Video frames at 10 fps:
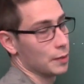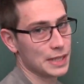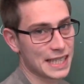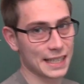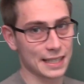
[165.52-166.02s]
you are
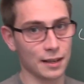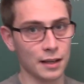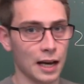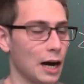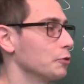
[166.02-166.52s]
missing
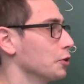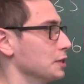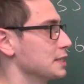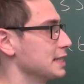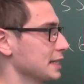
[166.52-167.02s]
out on
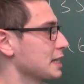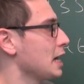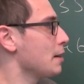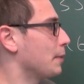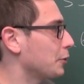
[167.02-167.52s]
a six.
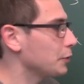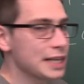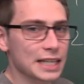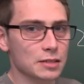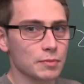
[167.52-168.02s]
But it
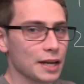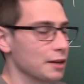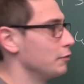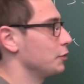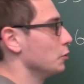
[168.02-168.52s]
really doesn't matter if